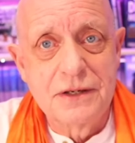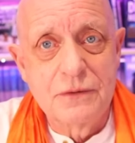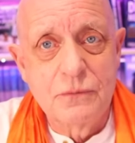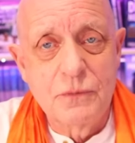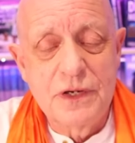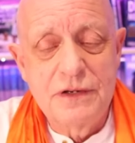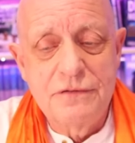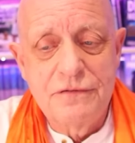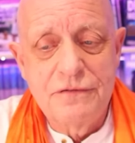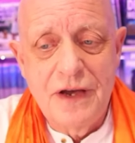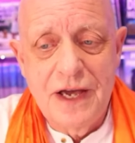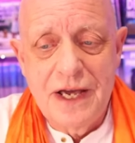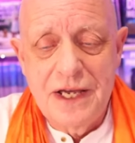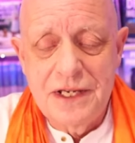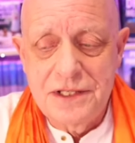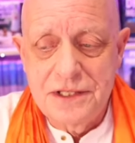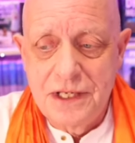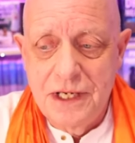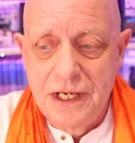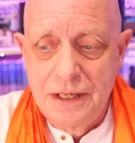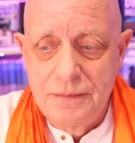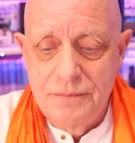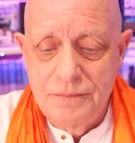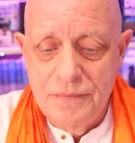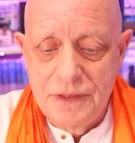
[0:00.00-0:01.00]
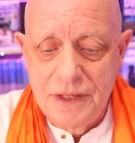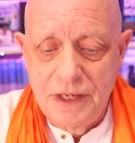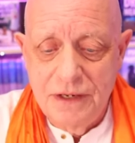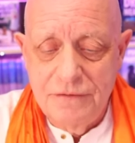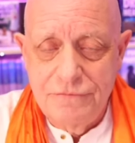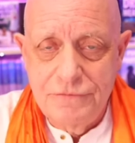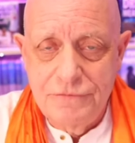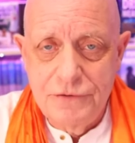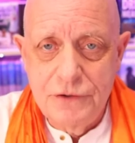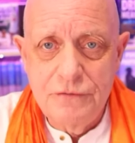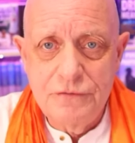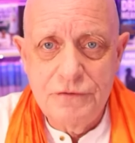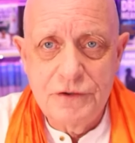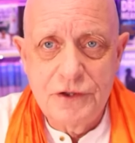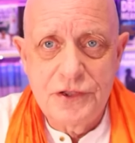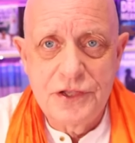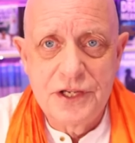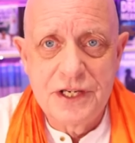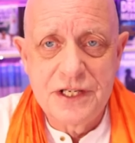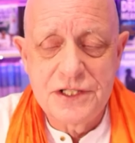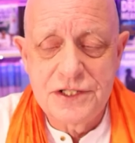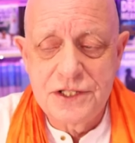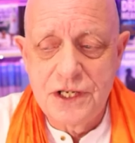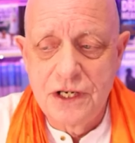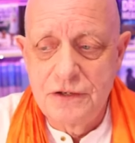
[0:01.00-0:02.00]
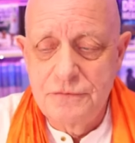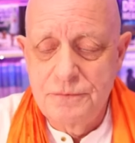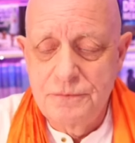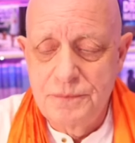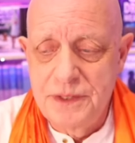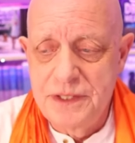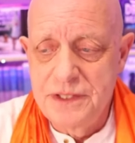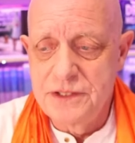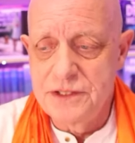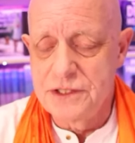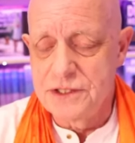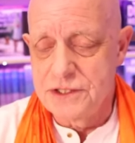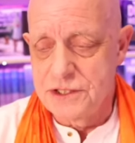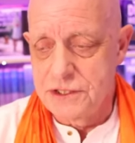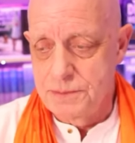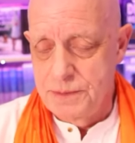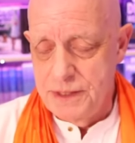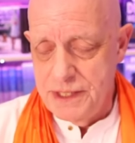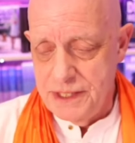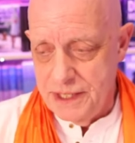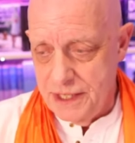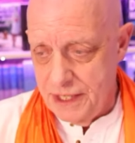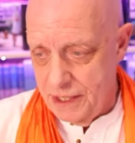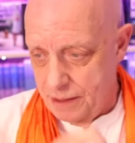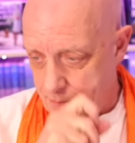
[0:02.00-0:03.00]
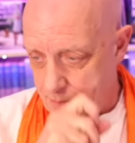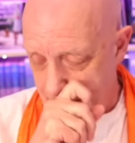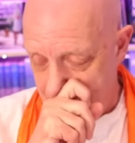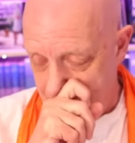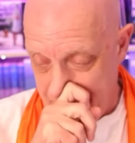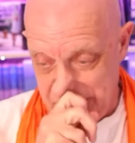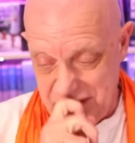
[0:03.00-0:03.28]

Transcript: We've had um, a few of the things I've been speaking about,